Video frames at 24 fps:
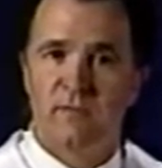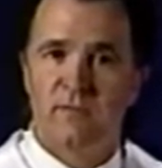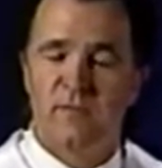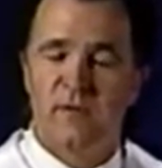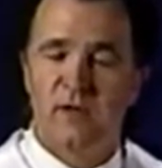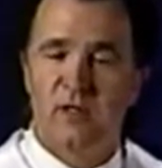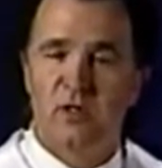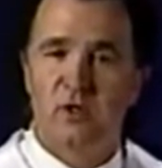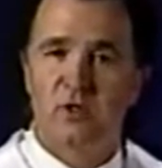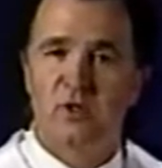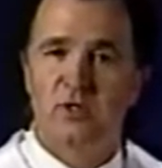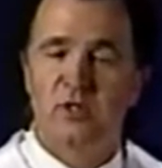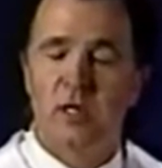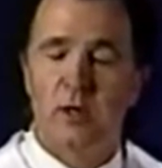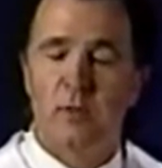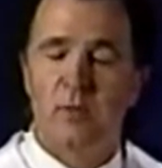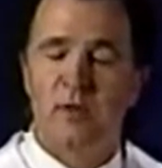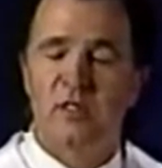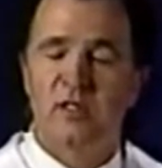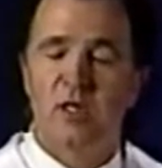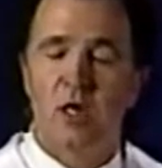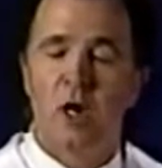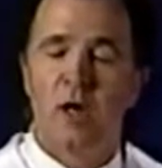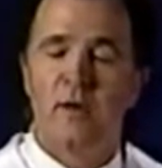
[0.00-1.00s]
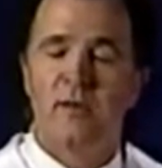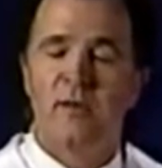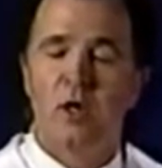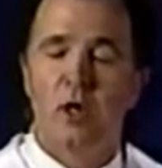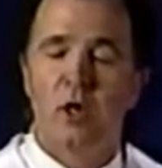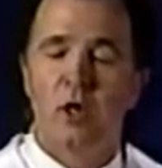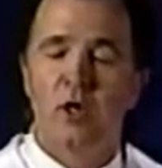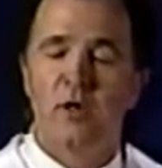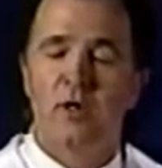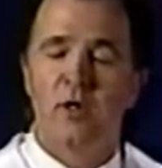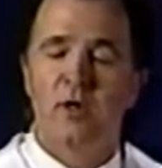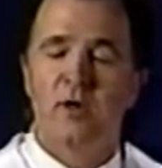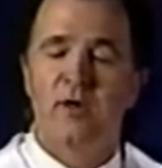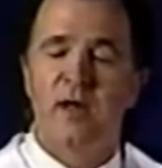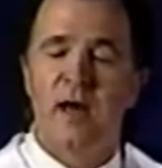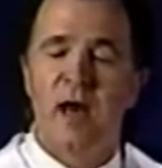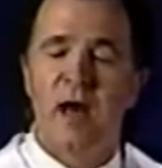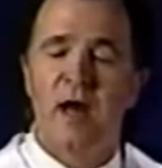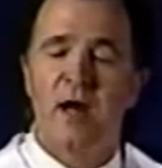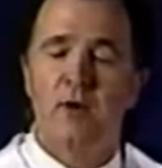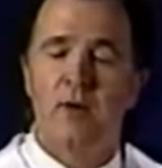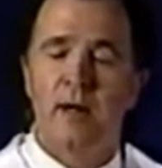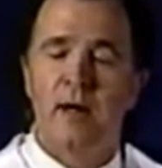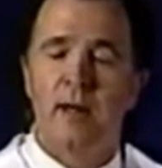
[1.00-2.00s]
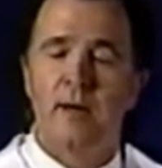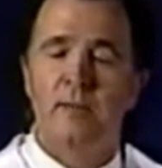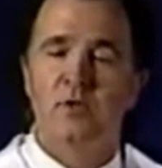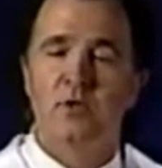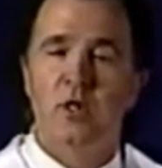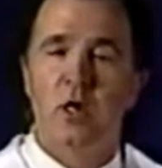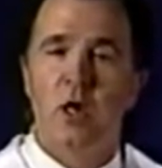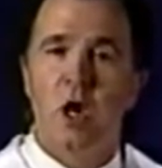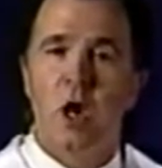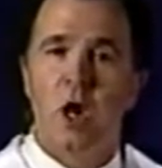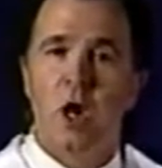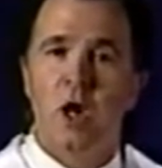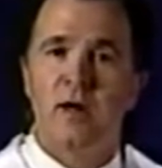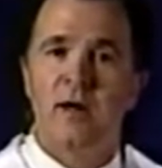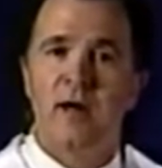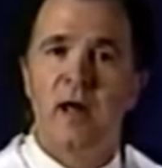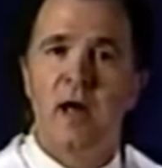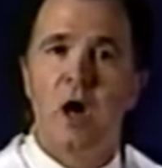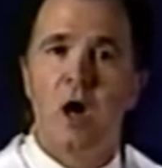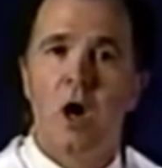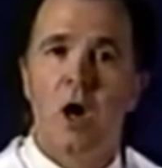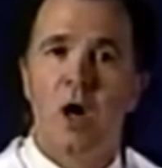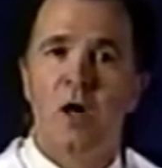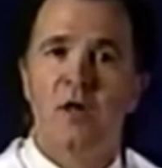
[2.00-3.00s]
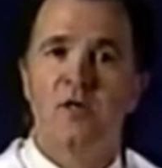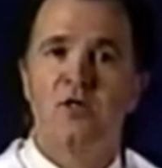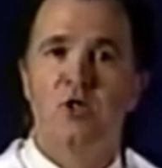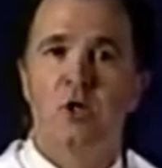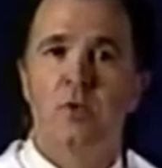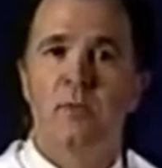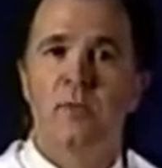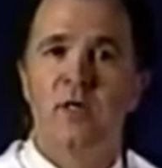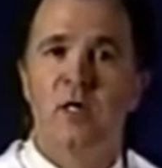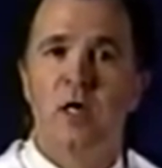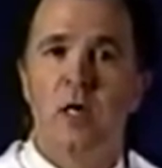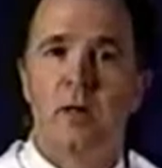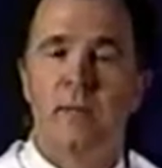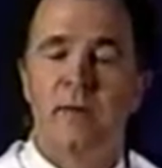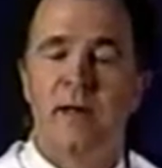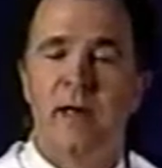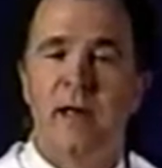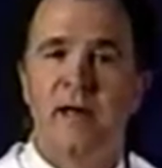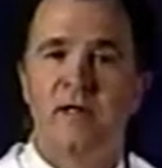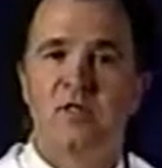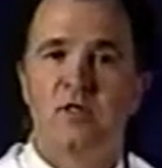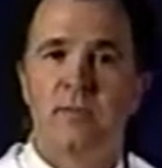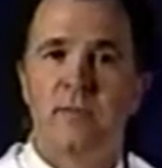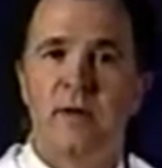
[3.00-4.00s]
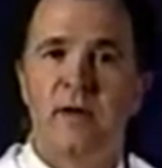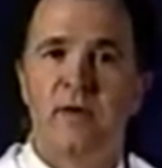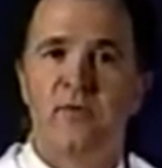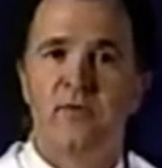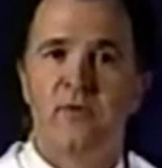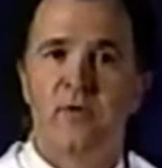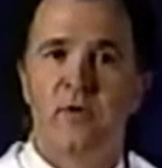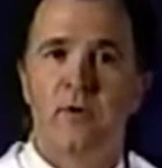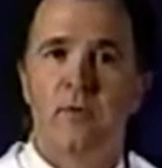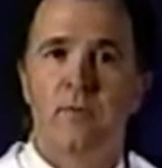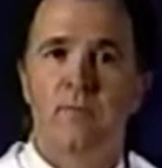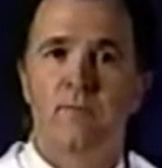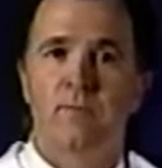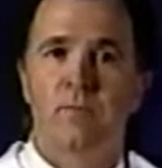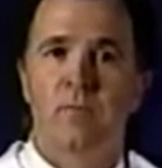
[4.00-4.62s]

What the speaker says: features that we saw in the earlier diagrams are now also becoming asymmetrical.